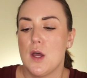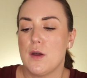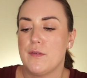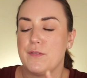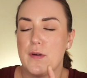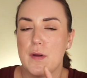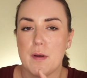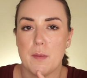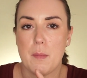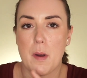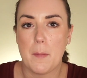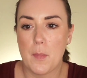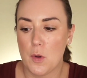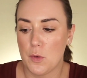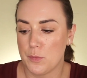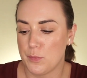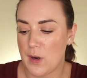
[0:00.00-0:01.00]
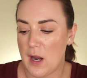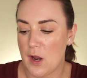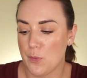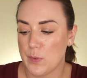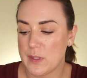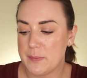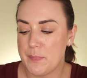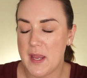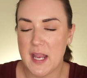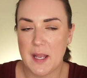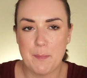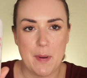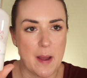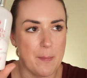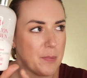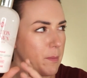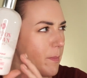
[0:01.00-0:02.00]
from Molten Brown was Pink
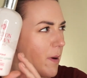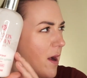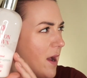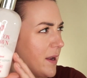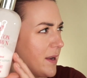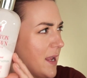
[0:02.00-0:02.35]
Pepper Pod,